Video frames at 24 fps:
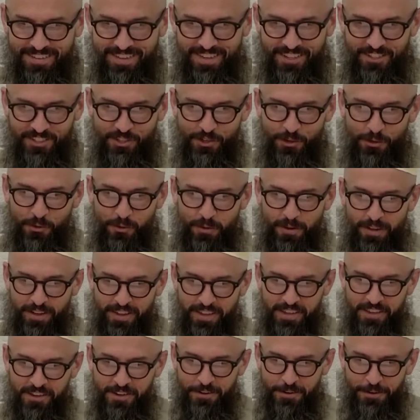Yeah, so
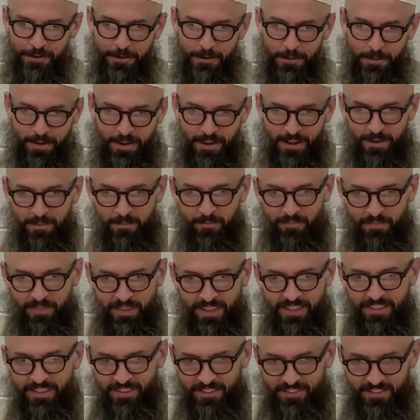here,
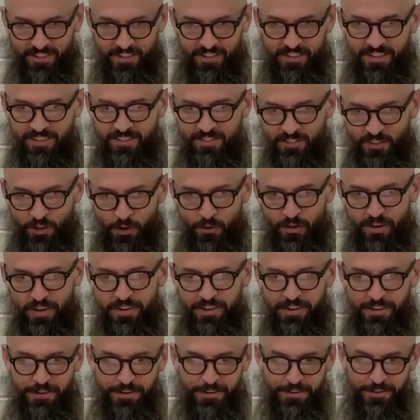it is it's noted
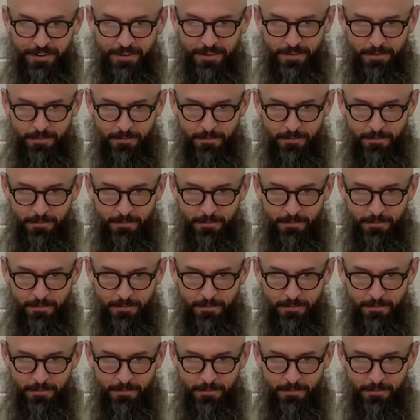here.